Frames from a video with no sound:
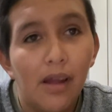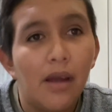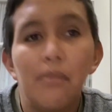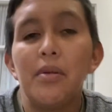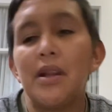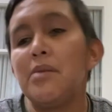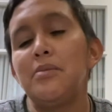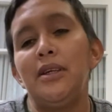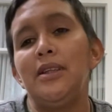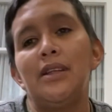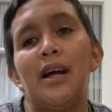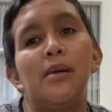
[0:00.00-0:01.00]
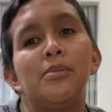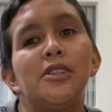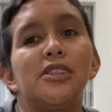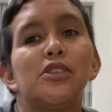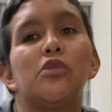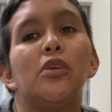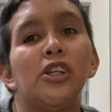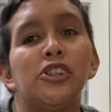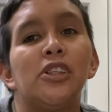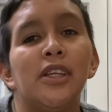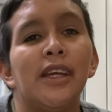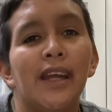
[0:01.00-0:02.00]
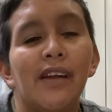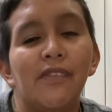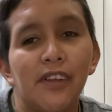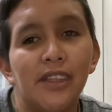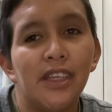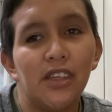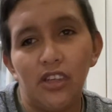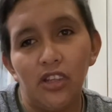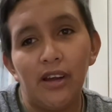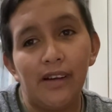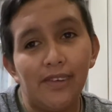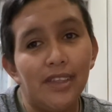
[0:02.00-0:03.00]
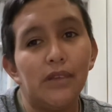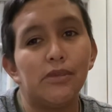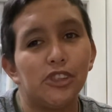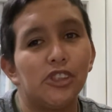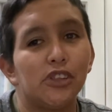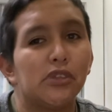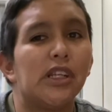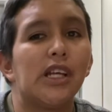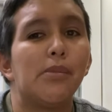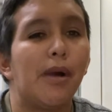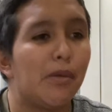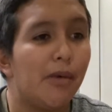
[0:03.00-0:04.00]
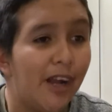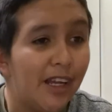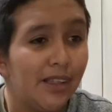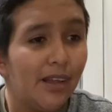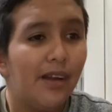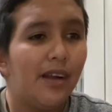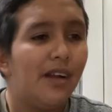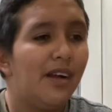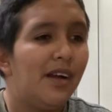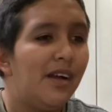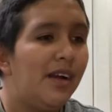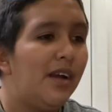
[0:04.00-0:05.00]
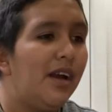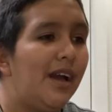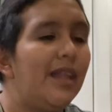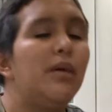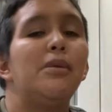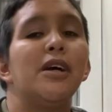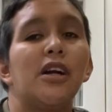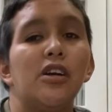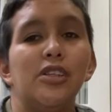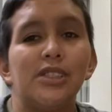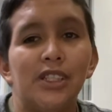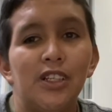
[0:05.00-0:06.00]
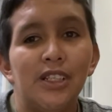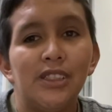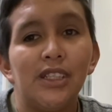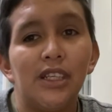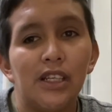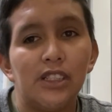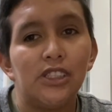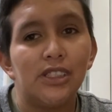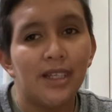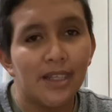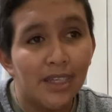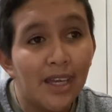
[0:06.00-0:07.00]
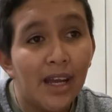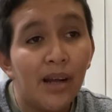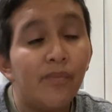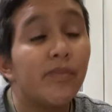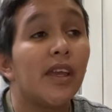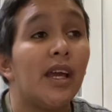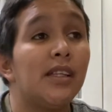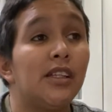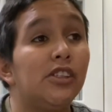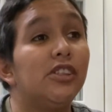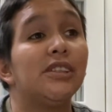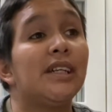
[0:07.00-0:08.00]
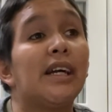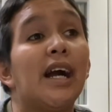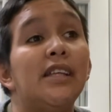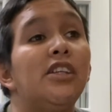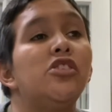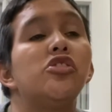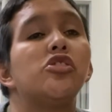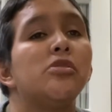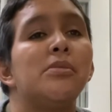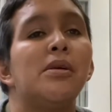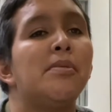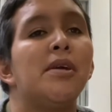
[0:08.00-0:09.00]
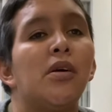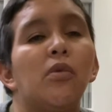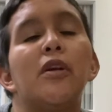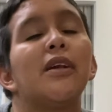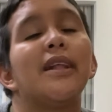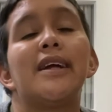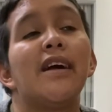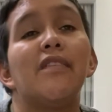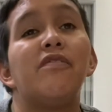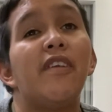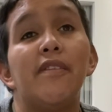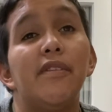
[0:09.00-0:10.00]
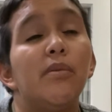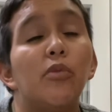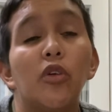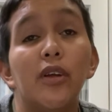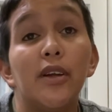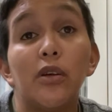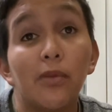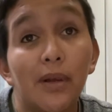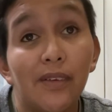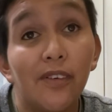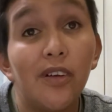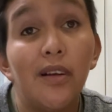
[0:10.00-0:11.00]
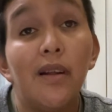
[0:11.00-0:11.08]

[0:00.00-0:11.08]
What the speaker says: But I mean, I'm just questioning everything, you know, everything was just running on my mind. And I'm like, are you serious? And then she's like, yeah. And then she's like, I need you to meet me at work like at 5 in the morning or whatever.